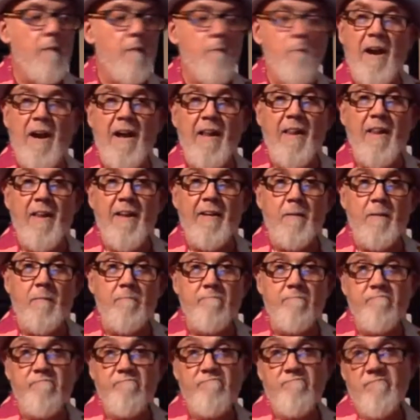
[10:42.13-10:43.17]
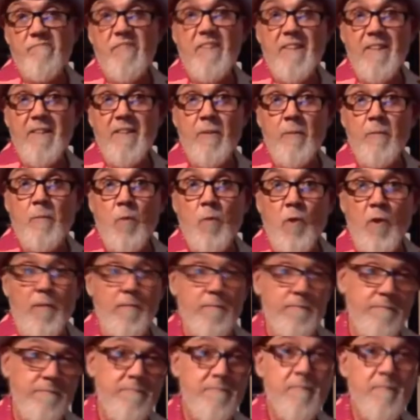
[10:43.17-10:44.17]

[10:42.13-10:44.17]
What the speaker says: I like them a little more